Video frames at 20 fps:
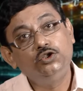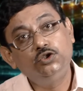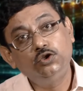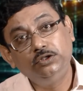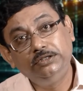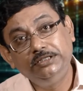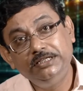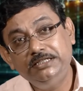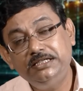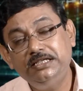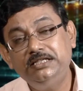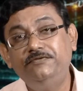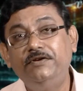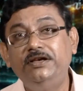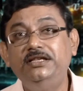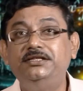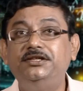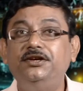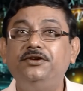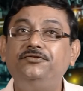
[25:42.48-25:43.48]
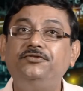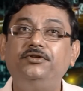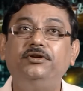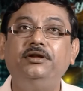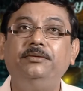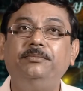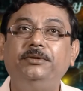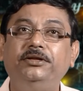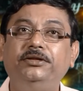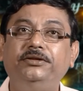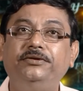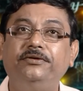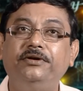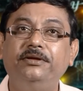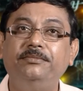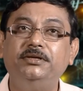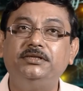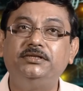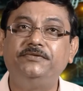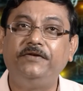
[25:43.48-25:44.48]
So this is why central limit
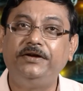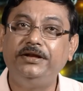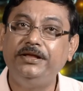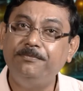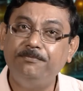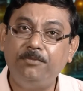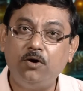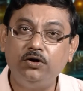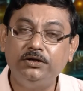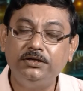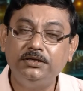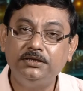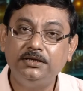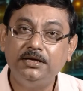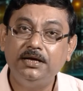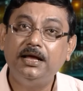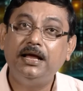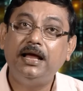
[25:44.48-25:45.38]
theorem is very important,